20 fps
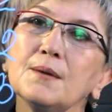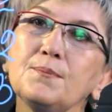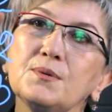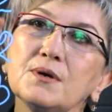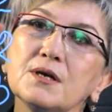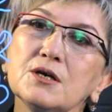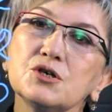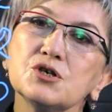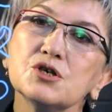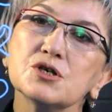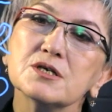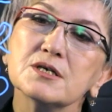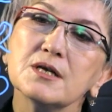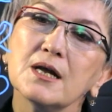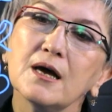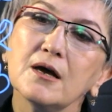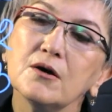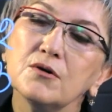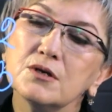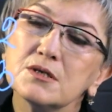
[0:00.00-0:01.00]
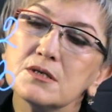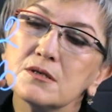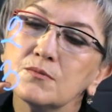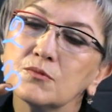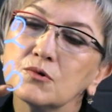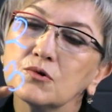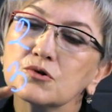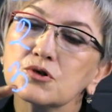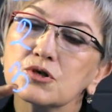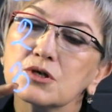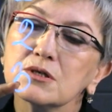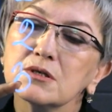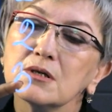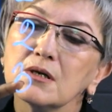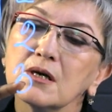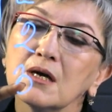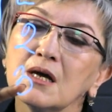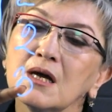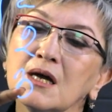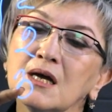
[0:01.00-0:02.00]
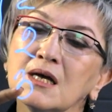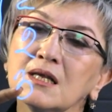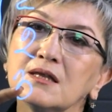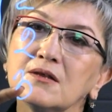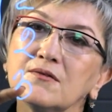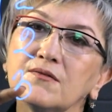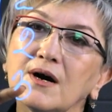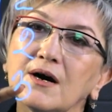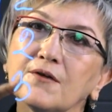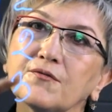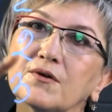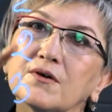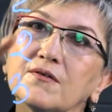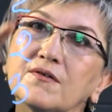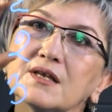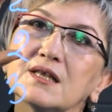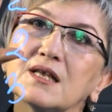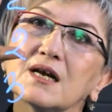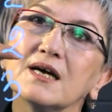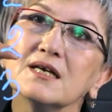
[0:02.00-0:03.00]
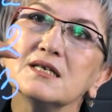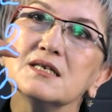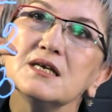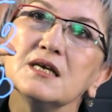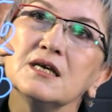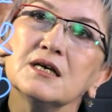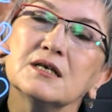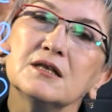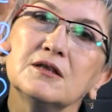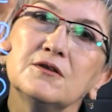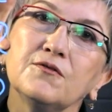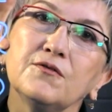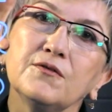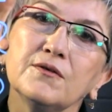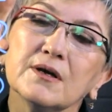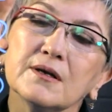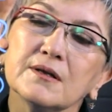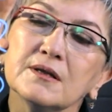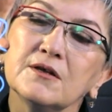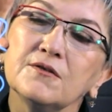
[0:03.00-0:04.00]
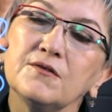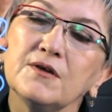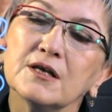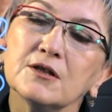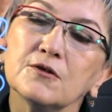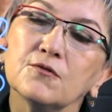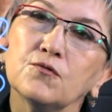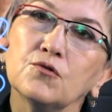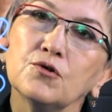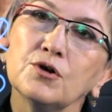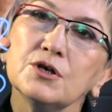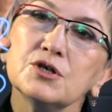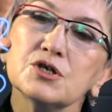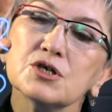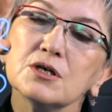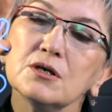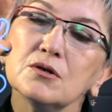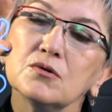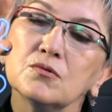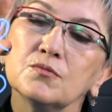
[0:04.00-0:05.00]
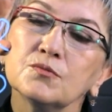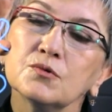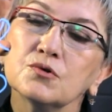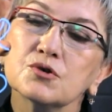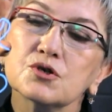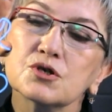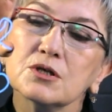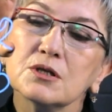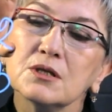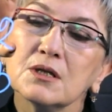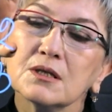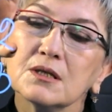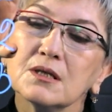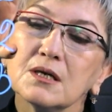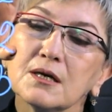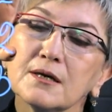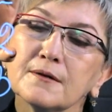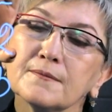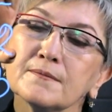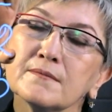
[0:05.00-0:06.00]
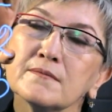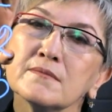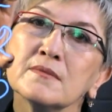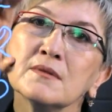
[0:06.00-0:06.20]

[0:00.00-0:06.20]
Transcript: me list these factors. 2 raised to the power of 2 and their 2 2's multiplied by 3.